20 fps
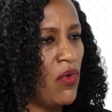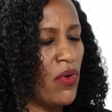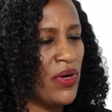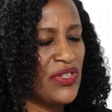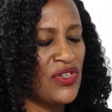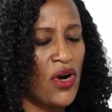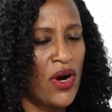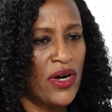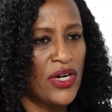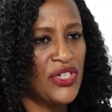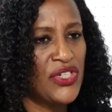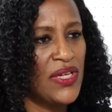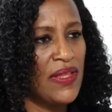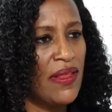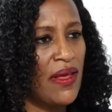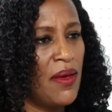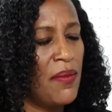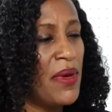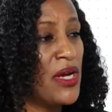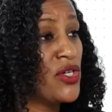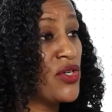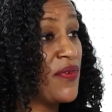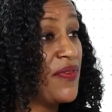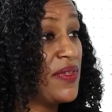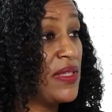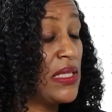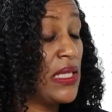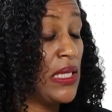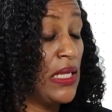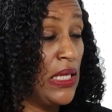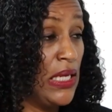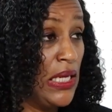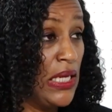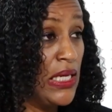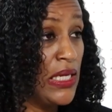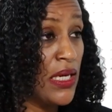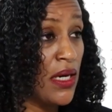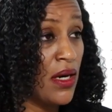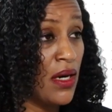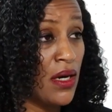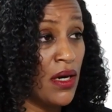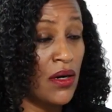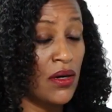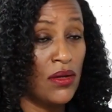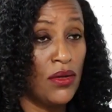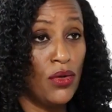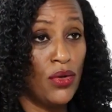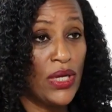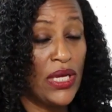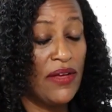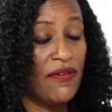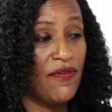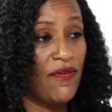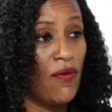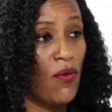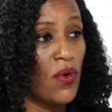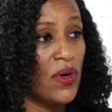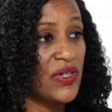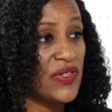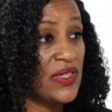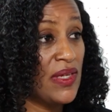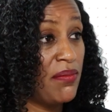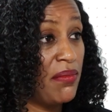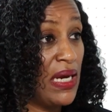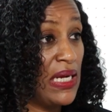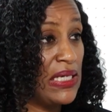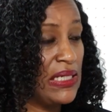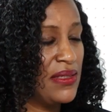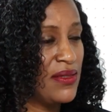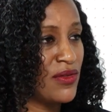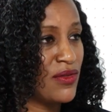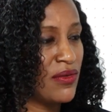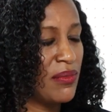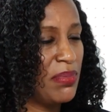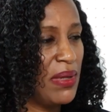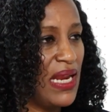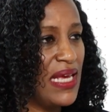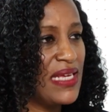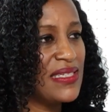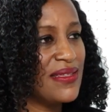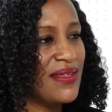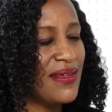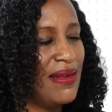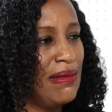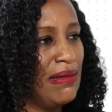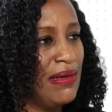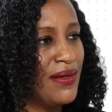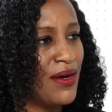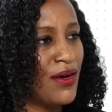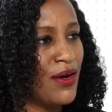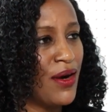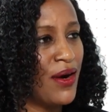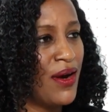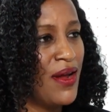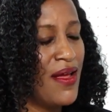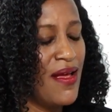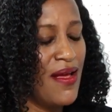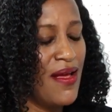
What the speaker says: tarnishing the image of the leader, looking for somebody to replace the leader,